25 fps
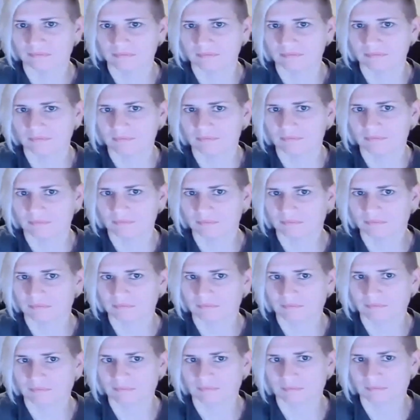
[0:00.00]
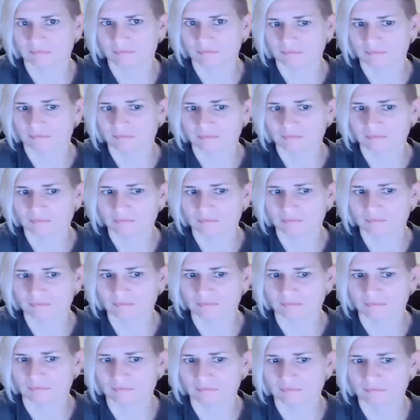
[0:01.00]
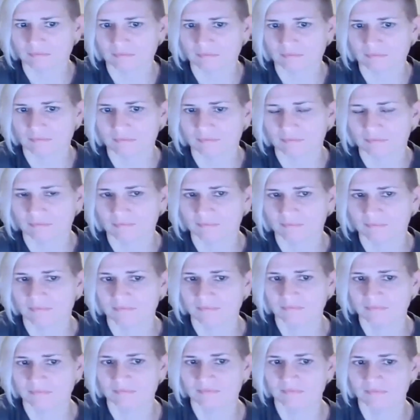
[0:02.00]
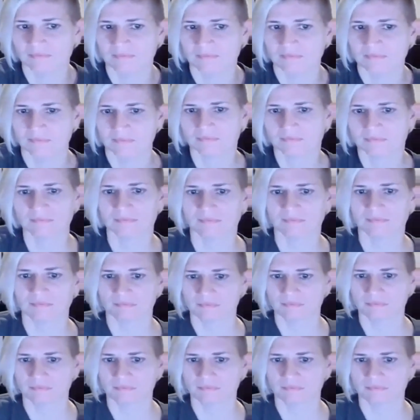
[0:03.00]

This person isn't speaking.